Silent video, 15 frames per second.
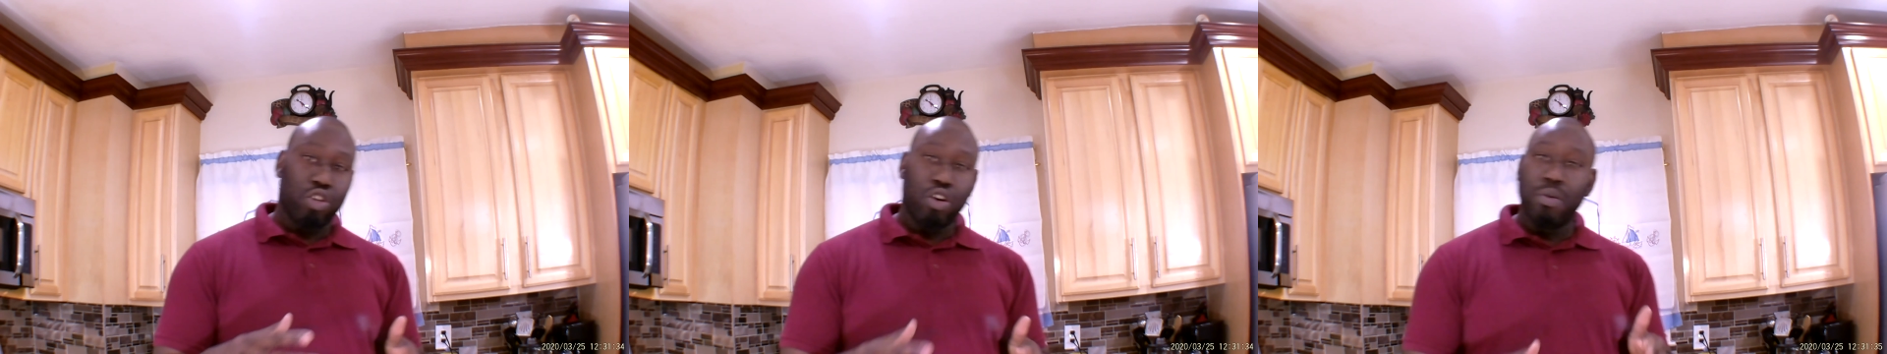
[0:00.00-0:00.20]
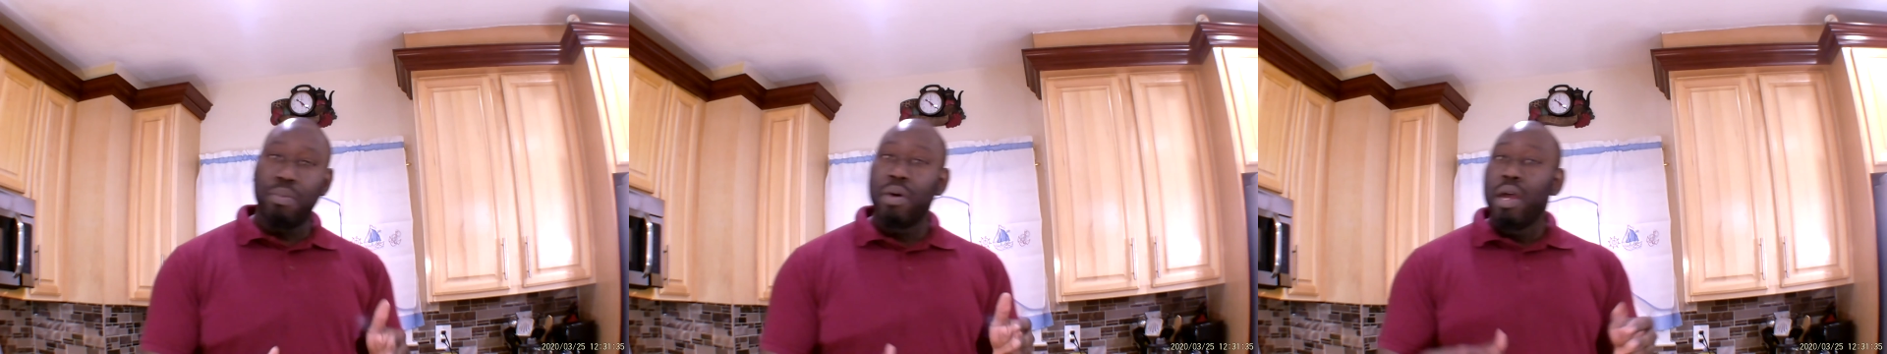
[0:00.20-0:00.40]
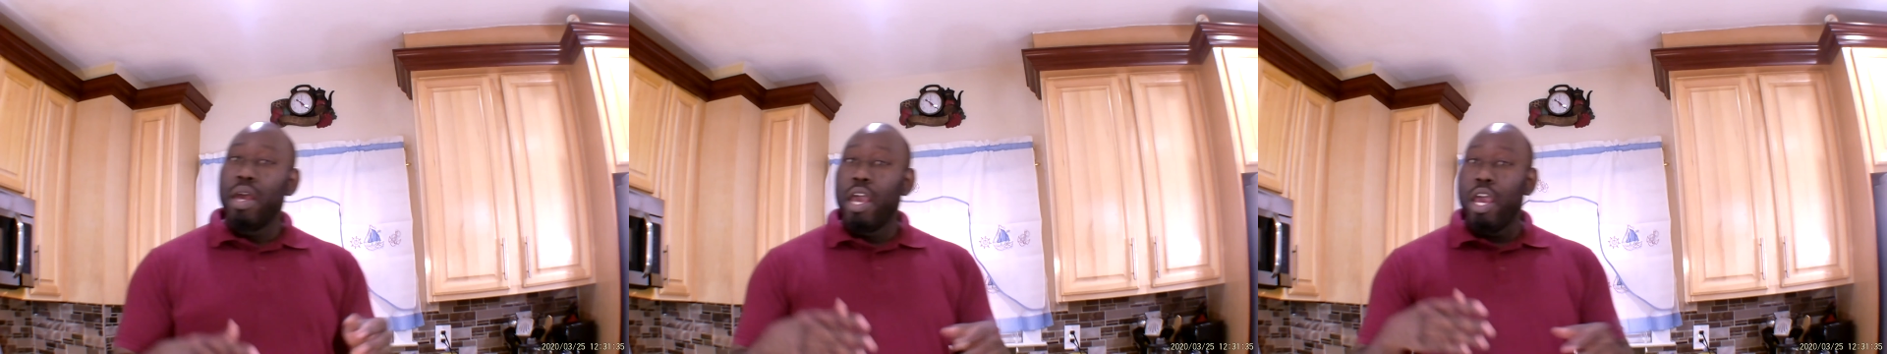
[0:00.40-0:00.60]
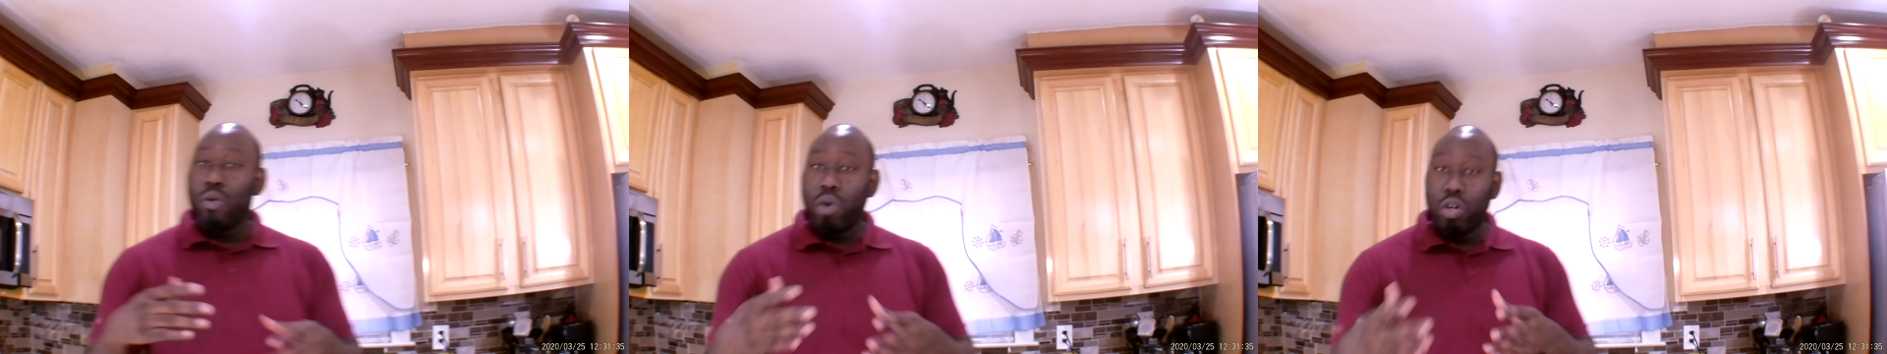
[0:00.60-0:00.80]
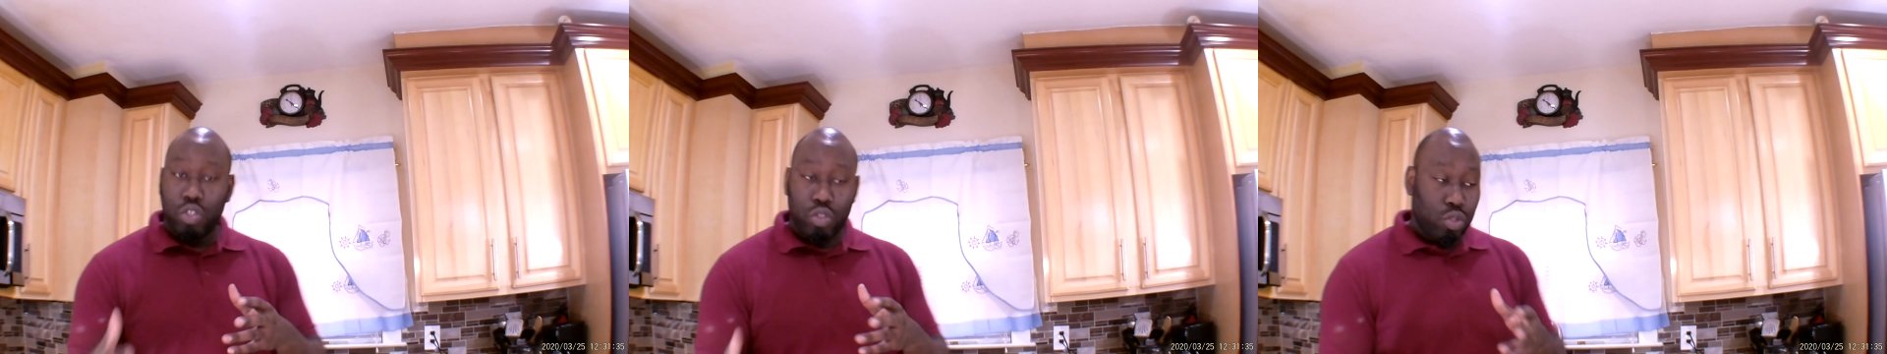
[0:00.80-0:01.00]
germ
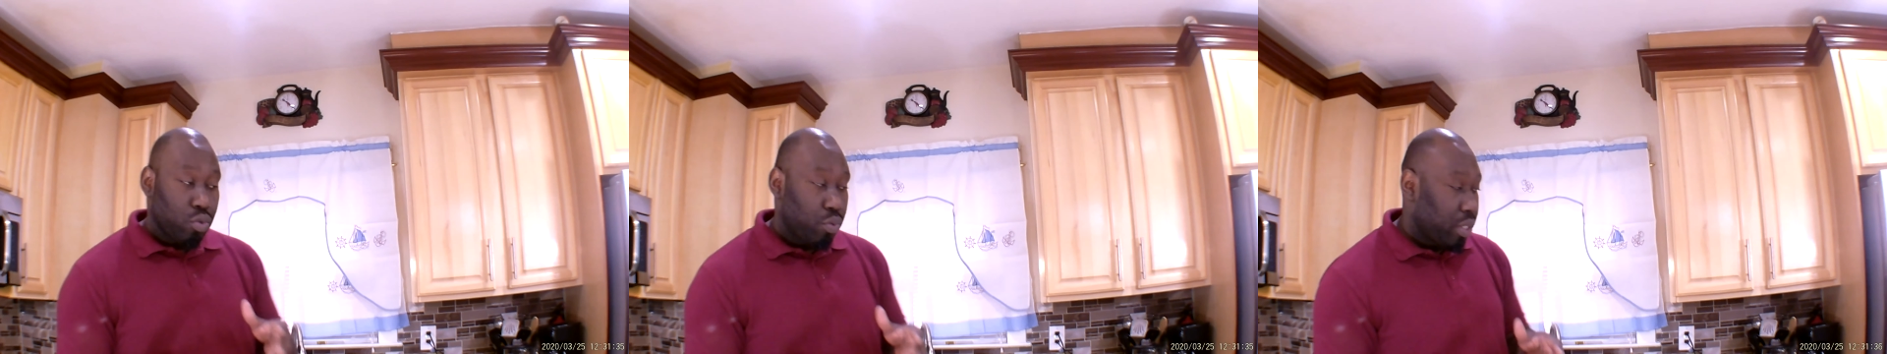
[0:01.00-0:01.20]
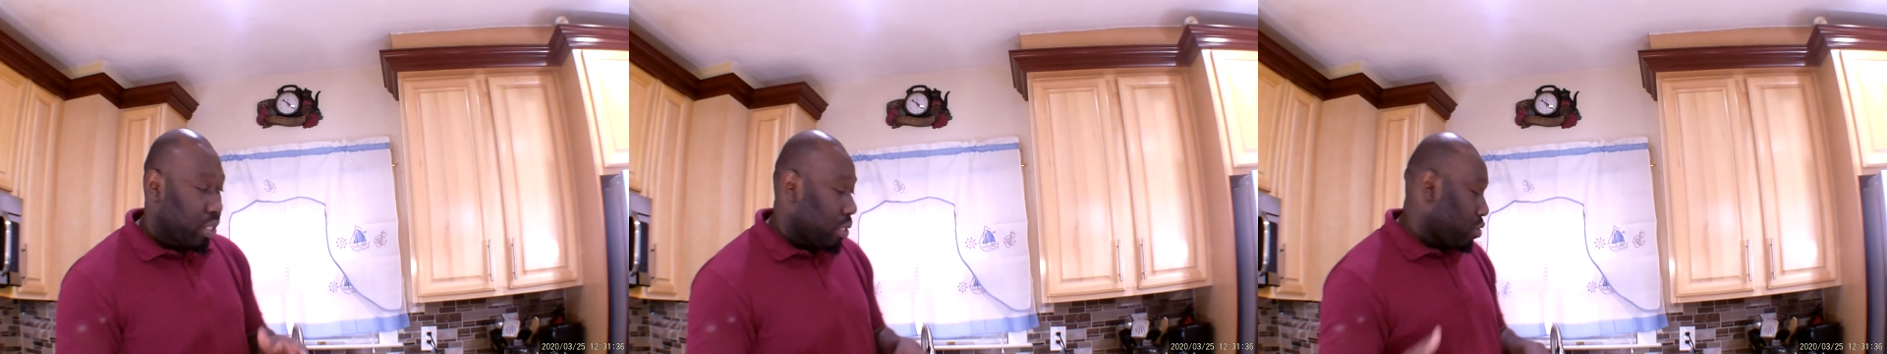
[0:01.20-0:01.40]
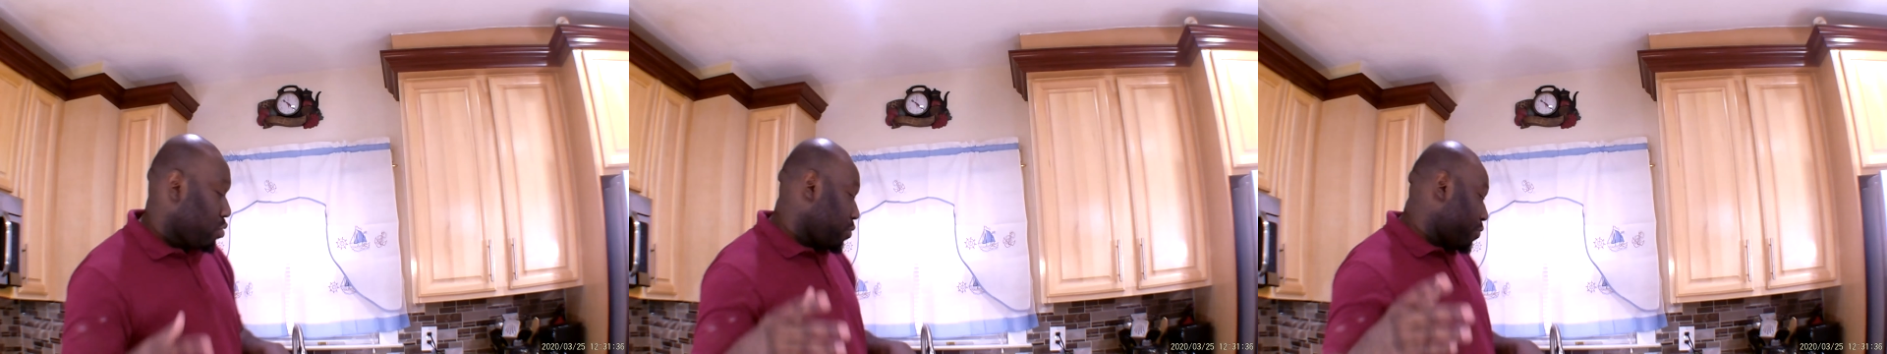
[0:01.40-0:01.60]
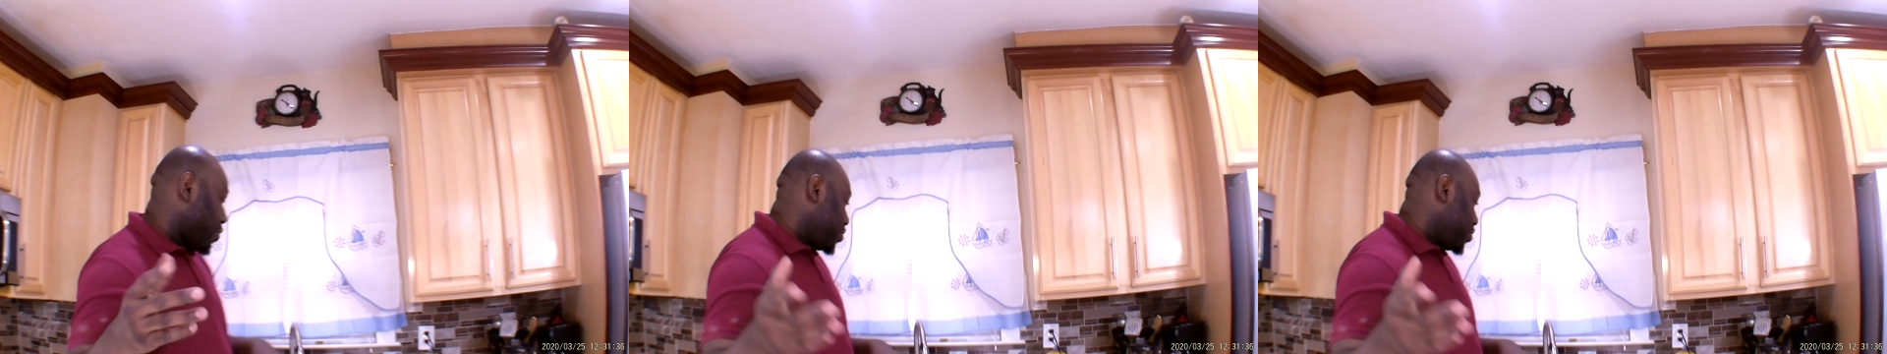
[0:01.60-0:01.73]
in what you're doing. So